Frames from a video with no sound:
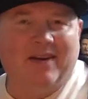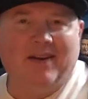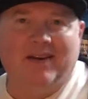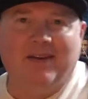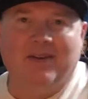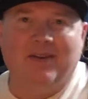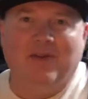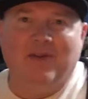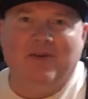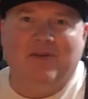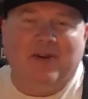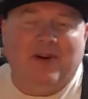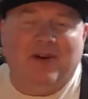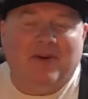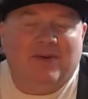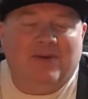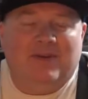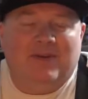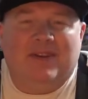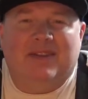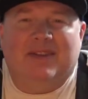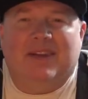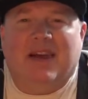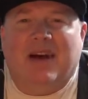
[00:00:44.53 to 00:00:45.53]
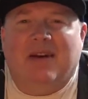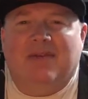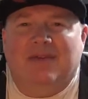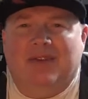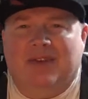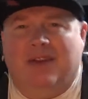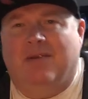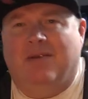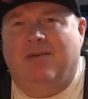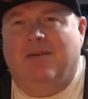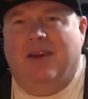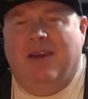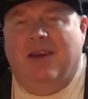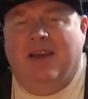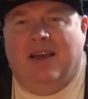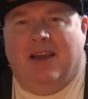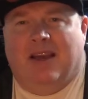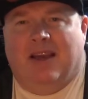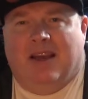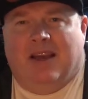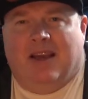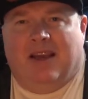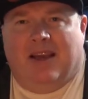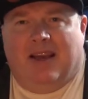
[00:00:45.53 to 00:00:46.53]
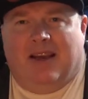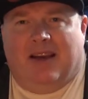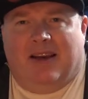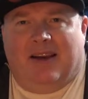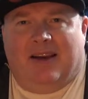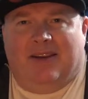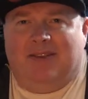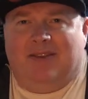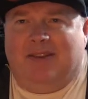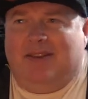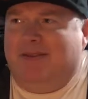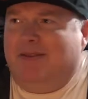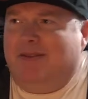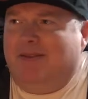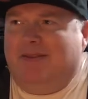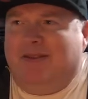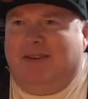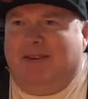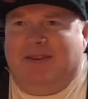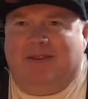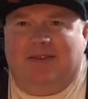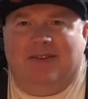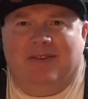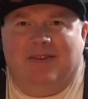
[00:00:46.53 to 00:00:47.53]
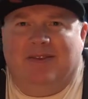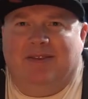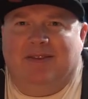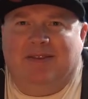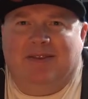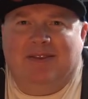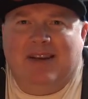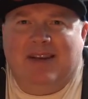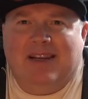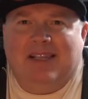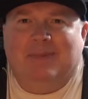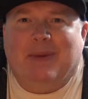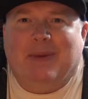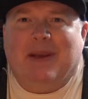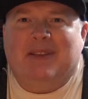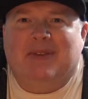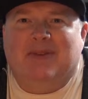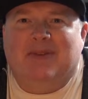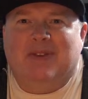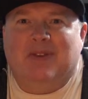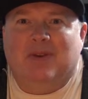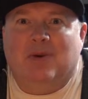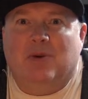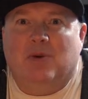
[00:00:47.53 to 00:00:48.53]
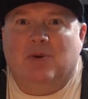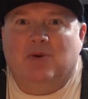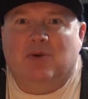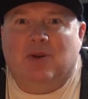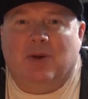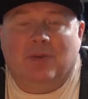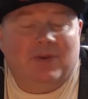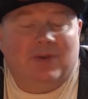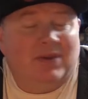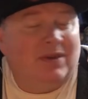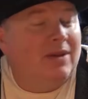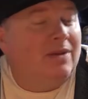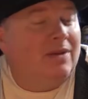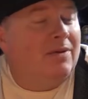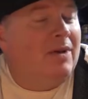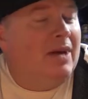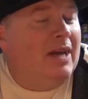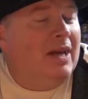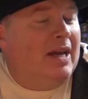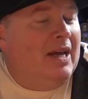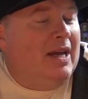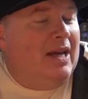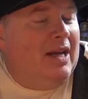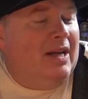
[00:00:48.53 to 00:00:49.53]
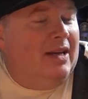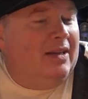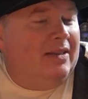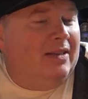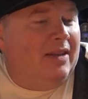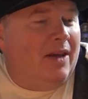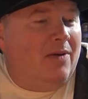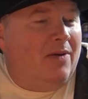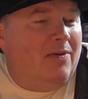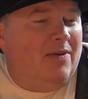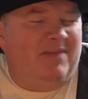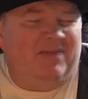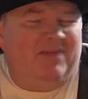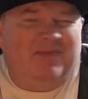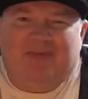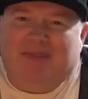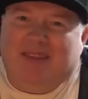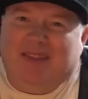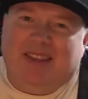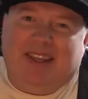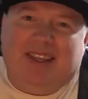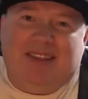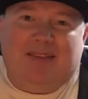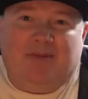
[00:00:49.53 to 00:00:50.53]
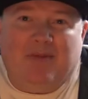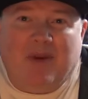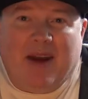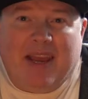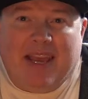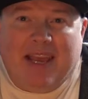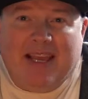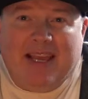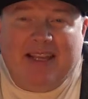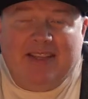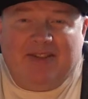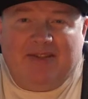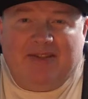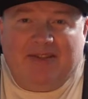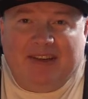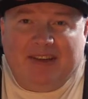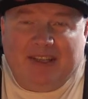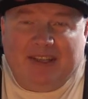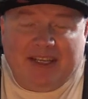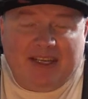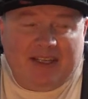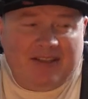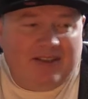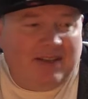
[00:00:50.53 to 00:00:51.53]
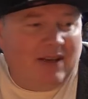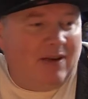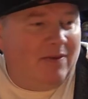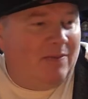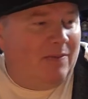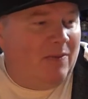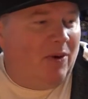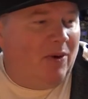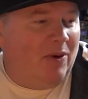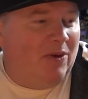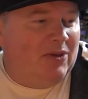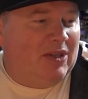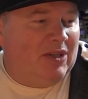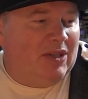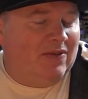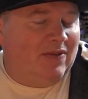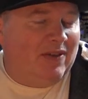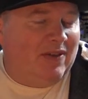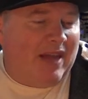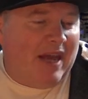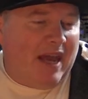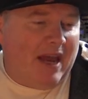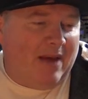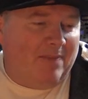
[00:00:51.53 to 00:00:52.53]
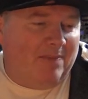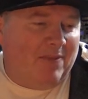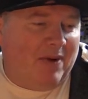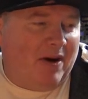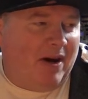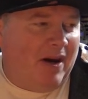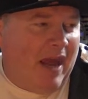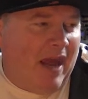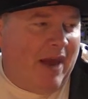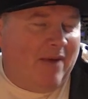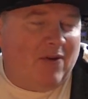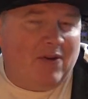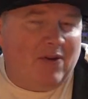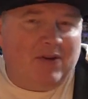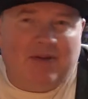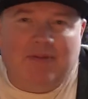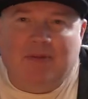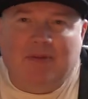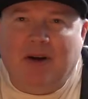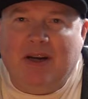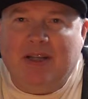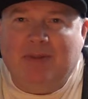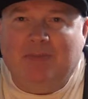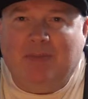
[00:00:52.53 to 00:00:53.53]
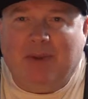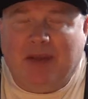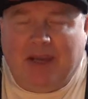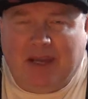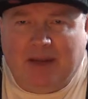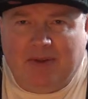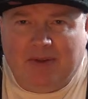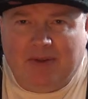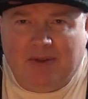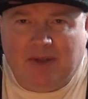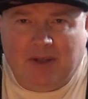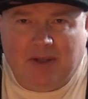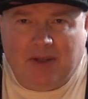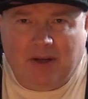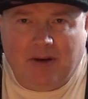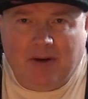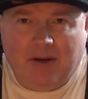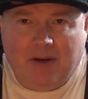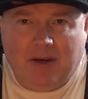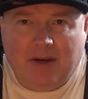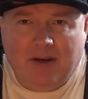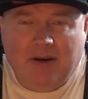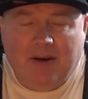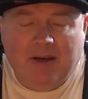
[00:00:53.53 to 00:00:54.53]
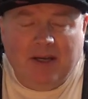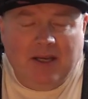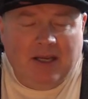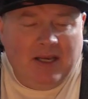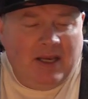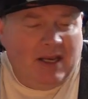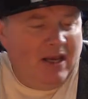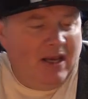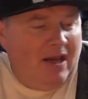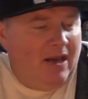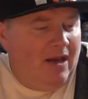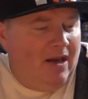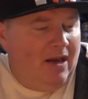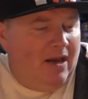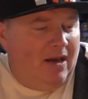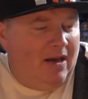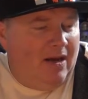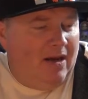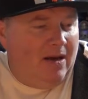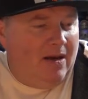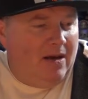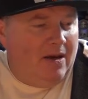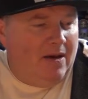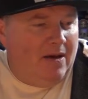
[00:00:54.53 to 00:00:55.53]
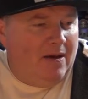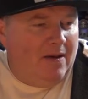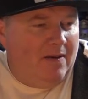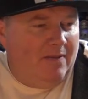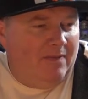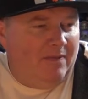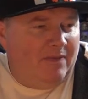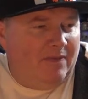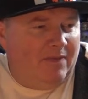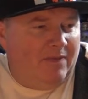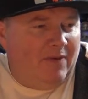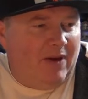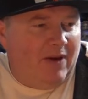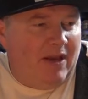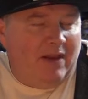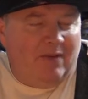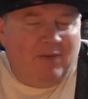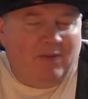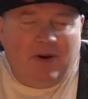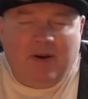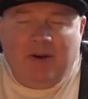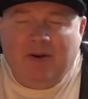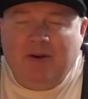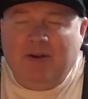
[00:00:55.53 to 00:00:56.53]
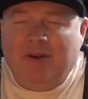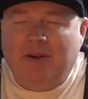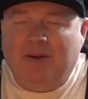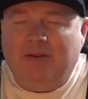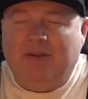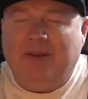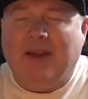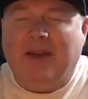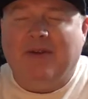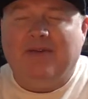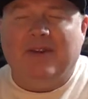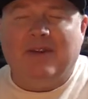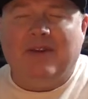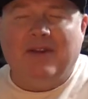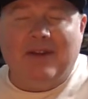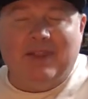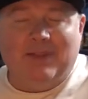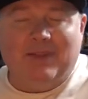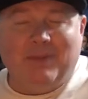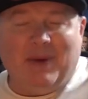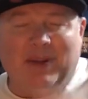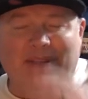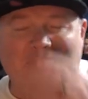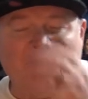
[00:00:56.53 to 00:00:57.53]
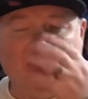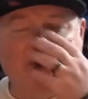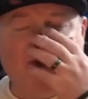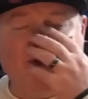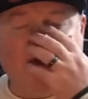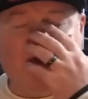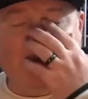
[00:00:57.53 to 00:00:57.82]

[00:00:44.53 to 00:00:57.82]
new phone and stuff. So, and she's got like expensive school trips too. So that's the way it is really. So apologies for that, but I have got some nice pickups to show you. For anyone who left a nice message for